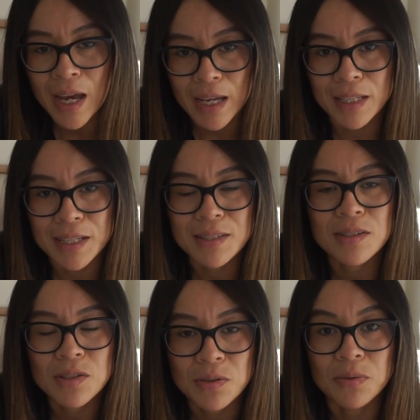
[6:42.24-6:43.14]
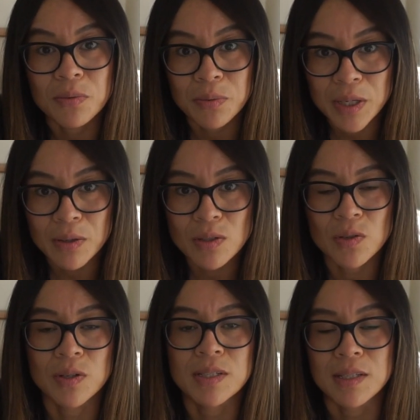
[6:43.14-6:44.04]
at least two real
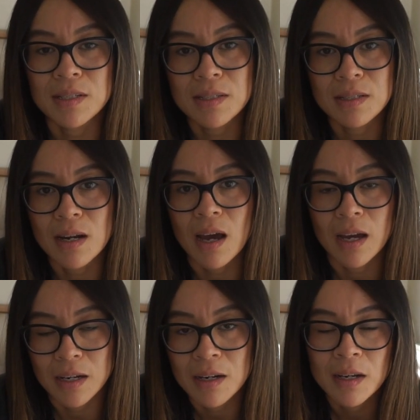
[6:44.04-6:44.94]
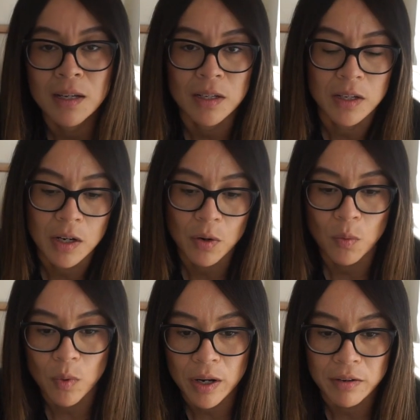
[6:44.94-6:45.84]
choices, not, you know,
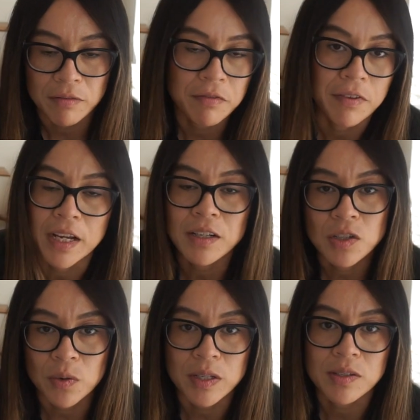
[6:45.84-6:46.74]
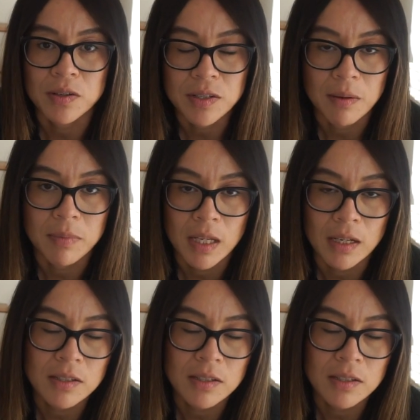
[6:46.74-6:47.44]
one fake choice or something.